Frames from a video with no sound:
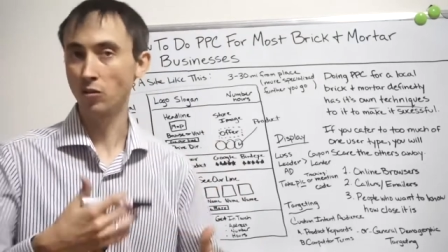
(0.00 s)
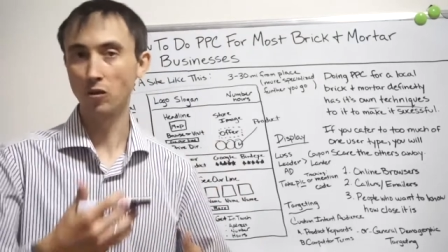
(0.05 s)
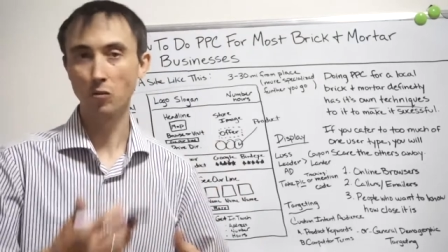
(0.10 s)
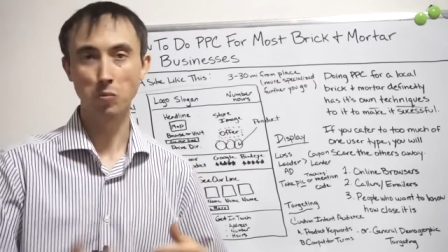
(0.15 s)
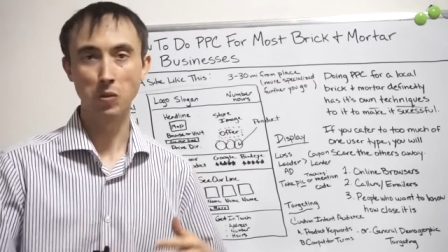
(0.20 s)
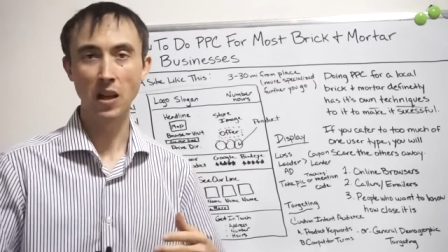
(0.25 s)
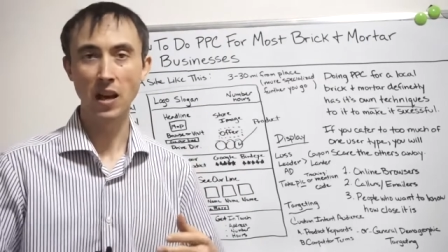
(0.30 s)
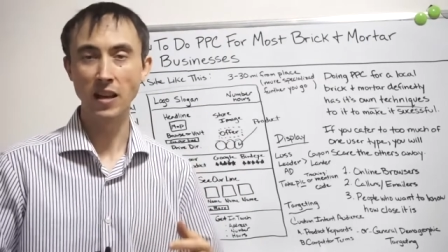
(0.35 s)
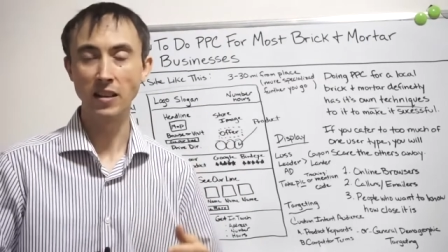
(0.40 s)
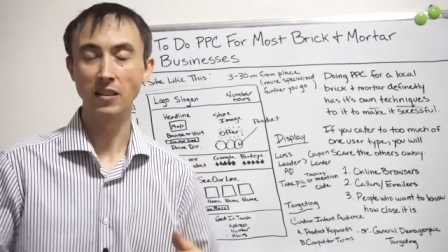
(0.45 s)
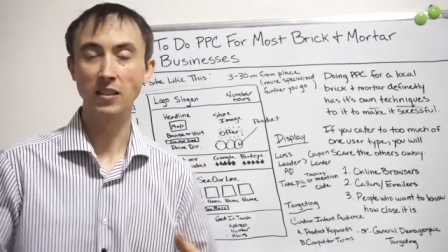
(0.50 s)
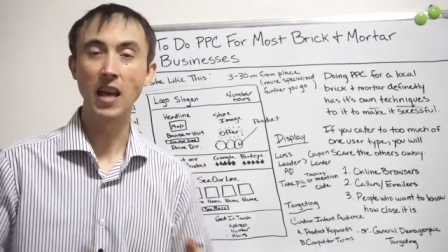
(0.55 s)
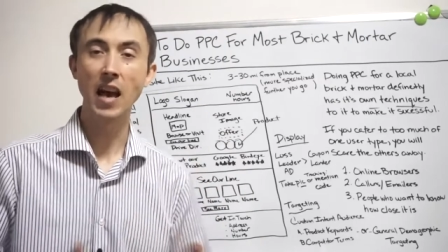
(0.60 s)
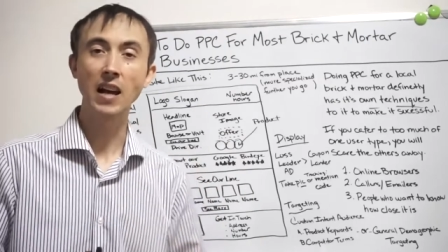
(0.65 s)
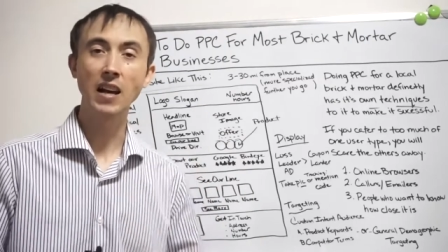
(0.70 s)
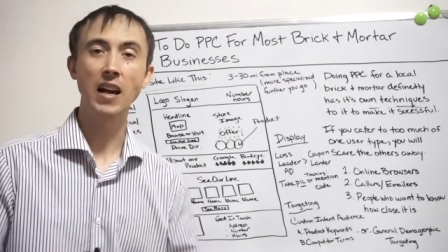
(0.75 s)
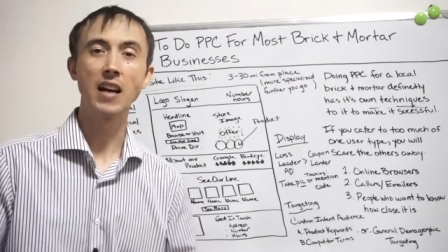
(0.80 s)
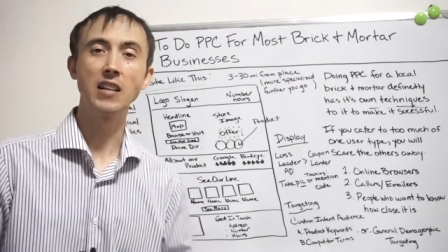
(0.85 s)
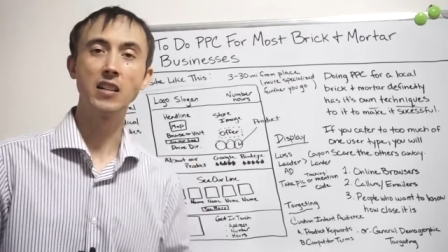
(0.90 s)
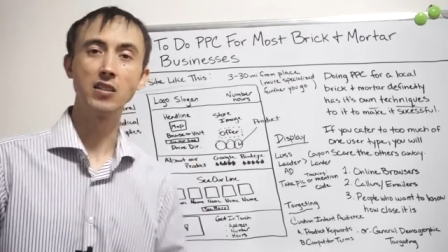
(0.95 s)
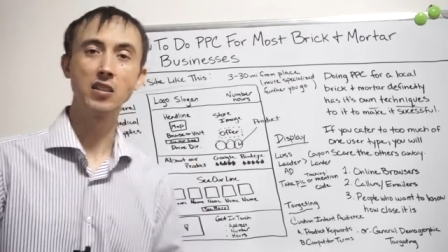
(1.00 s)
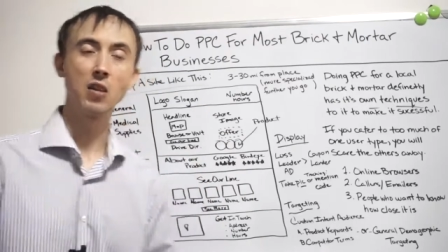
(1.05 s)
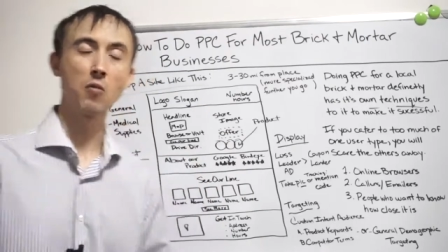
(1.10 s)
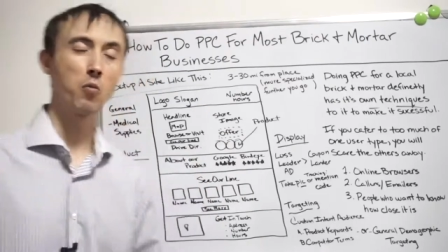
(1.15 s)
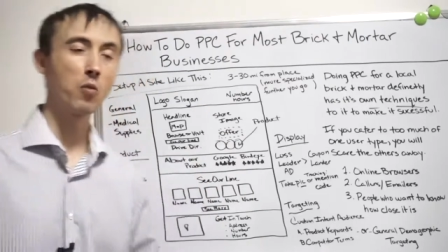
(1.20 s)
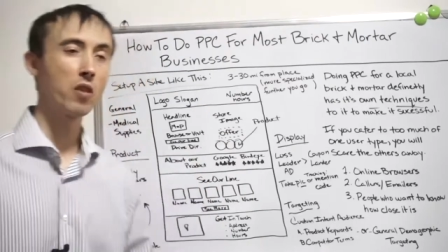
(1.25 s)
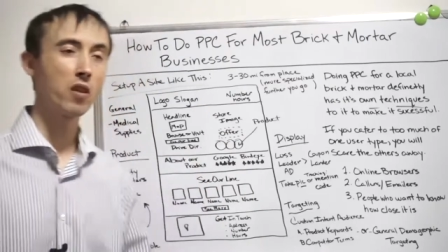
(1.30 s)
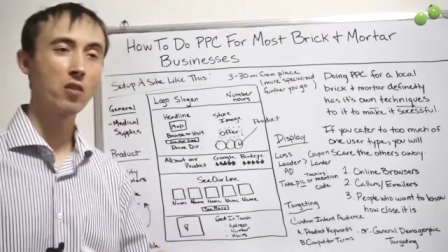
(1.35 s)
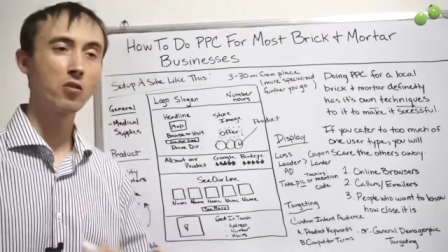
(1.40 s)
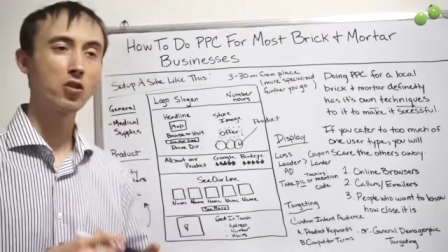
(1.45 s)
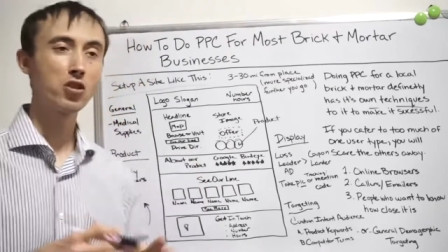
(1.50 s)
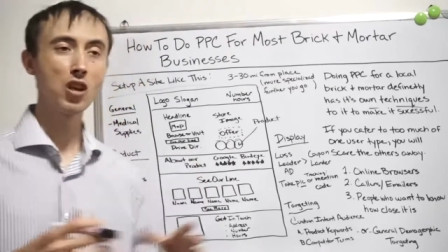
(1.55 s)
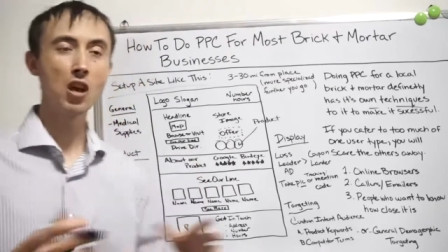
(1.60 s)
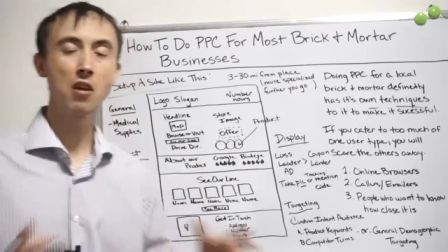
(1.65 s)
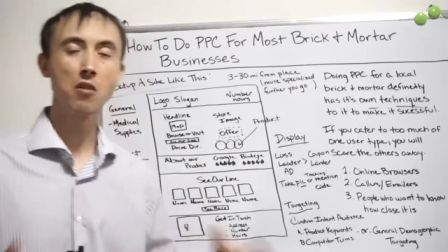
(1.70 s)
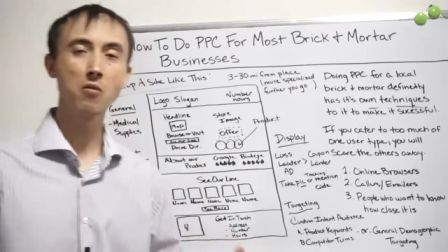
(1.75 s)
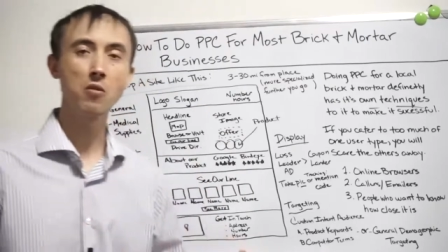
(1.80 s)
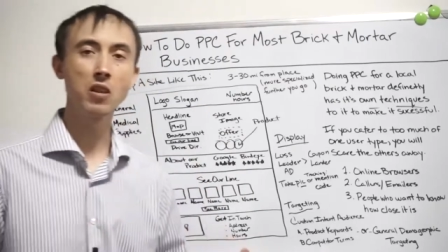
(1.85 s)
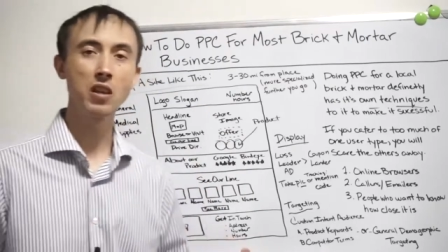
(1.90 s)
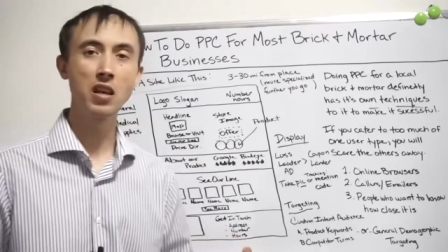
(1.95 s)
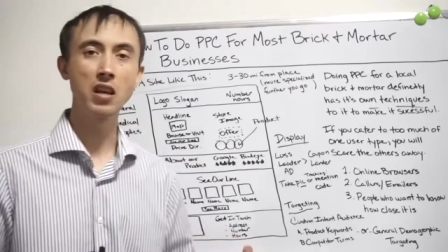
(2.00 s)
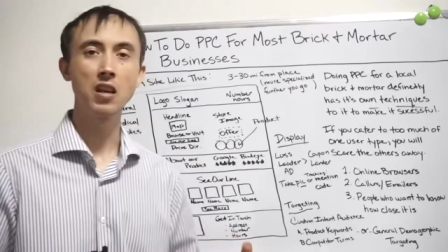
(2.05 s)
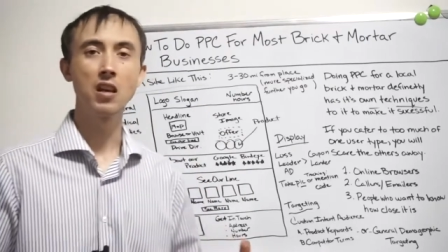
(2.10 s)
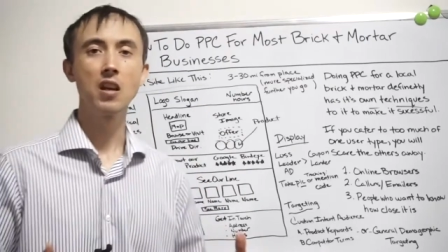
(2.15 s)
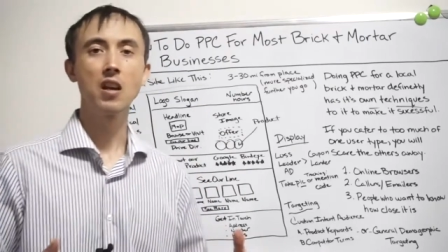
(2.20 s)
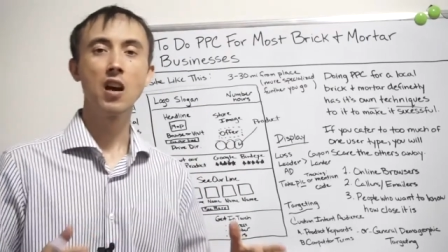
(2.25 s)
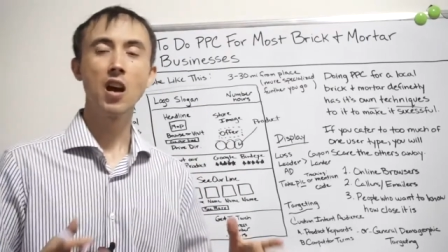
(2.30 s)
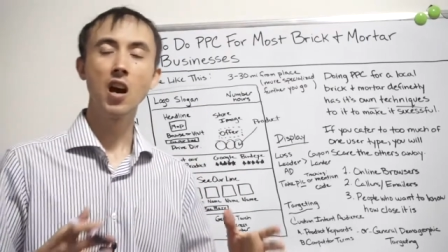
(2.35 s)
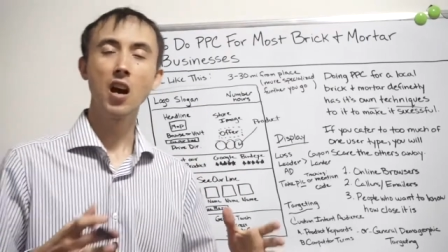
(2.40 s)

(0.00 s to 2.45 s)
supplies, that kind of stuff, where they're generally